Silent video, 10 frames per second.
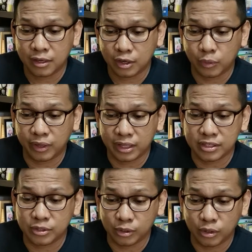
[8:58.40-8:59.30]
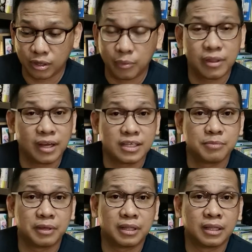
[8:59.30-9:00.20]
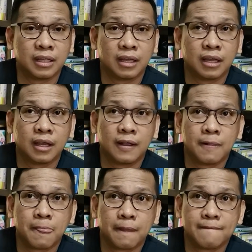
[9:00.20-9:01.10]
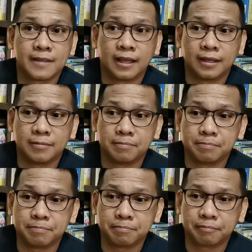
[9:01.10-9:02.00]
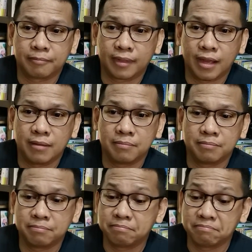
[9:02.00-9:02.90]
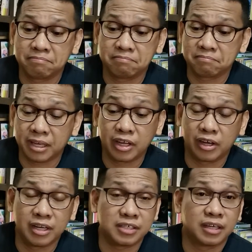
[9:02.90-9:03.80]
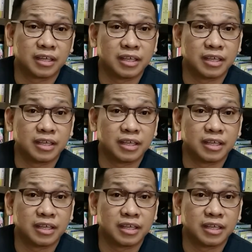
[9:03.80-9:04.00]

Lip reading: Ruel is no longer with us, but I'm encouraged that